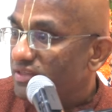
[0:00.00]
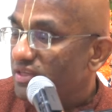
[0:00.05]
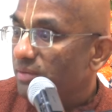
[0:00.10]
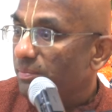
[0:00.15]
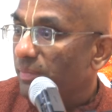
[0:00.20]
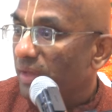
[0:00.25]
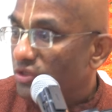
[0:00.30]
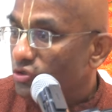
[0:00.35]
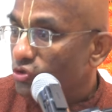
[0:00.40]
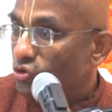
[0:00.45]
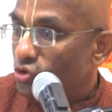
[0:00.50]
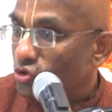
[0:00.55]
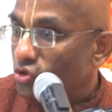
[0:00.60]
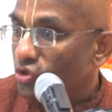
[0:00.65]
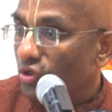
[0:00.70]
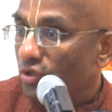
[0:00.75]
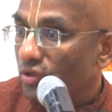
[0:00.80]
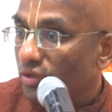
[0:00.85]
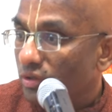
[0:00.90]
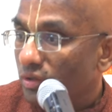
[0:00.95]
he
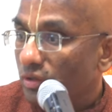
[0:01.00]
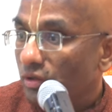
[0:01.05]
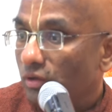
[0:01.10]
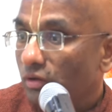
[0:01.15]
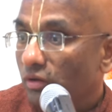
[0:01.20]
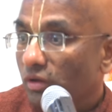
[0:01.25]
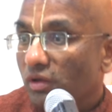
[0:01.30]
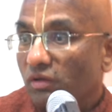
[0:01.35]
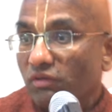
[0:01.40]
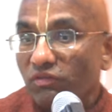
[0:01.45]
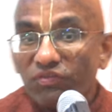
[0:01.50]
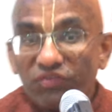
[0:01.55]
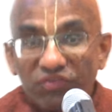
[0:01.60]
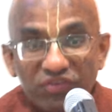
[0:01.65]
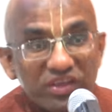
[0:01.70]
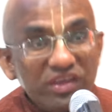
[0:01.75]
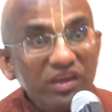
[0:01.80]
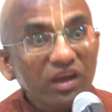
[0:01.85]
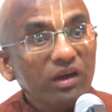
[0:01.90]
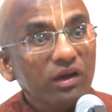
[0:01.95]
mention
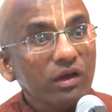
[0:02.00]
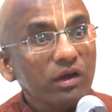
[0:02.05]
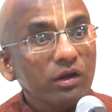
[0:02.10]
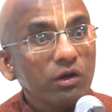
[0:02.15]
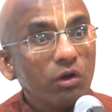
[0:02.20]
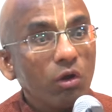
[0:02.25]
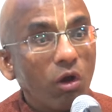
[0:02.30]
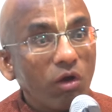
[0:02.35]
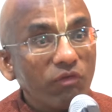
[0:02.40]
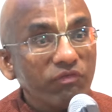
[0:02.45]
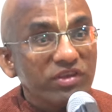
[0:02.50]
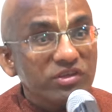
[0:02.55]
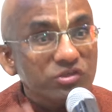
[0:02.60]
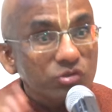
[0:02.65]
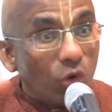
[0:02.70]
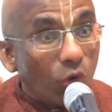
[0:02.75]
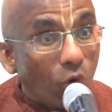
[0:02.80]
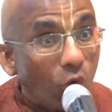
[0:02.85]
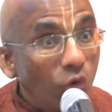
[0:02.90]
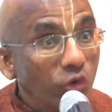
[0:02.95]
fear of
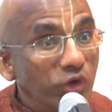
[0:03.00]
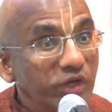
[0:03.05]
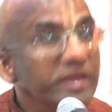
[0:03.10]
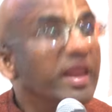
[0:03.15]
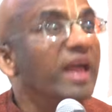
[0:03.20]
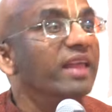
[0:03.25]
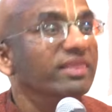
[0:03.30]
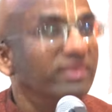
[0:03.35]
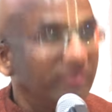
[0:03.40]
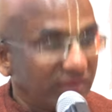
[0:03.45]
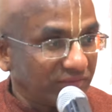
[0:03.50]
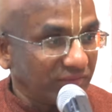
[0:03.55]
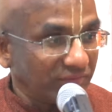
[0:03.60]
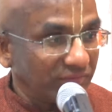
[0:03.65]
his own death.